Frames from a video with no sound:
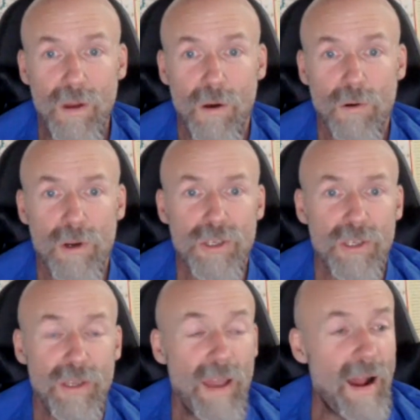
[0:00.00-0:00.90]
Of course,
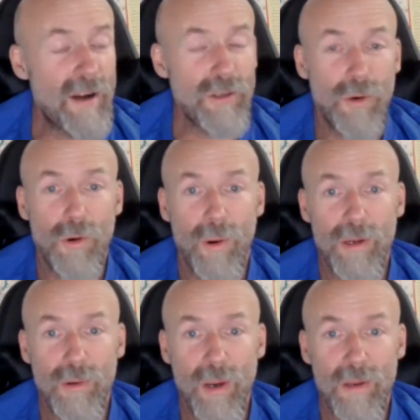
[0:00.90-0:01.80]
the actual
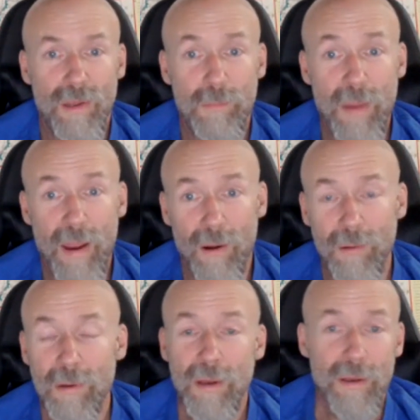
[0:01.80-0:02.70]
coin you get in the
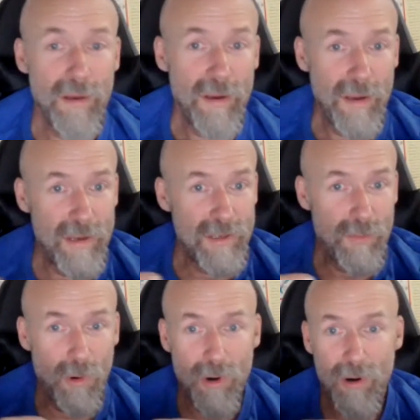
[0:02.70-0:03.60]
mail is
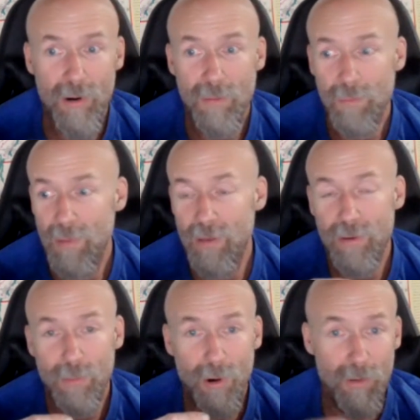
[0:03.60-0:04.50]

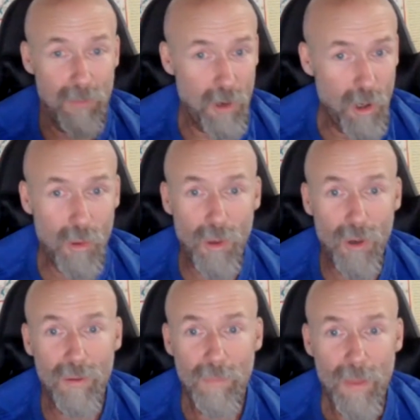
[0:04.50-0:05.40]
even more
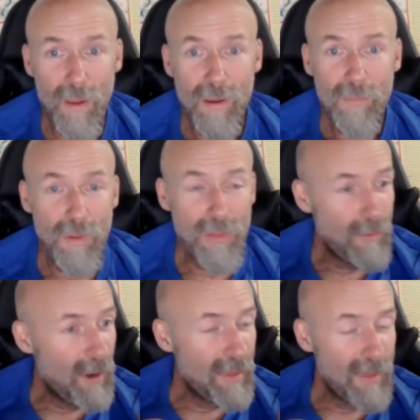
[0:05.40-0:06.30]
cool, but
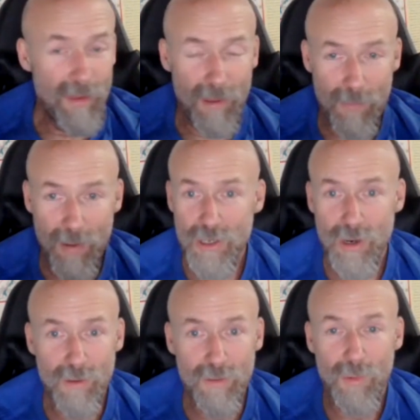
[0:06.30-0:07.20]
the
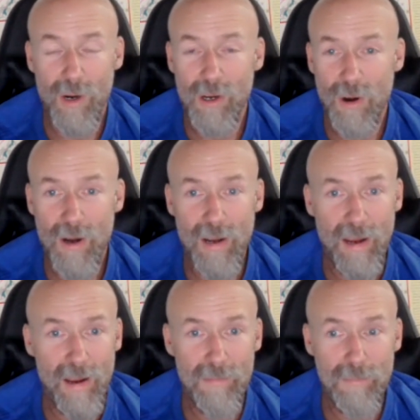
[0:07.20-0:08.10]
picture of the one you're going to
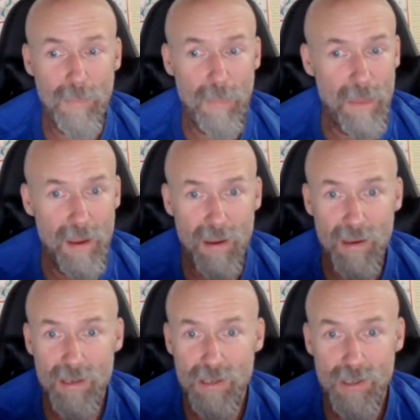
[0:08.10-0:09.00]
get
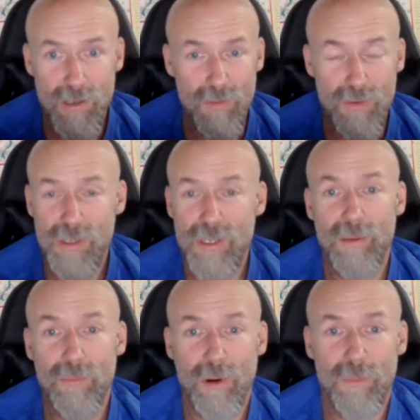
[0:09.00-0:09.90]
serves the
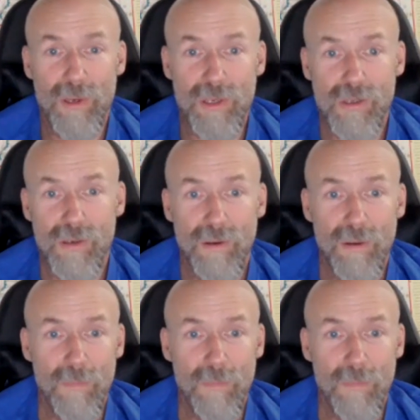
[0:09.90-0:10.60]
same purpose.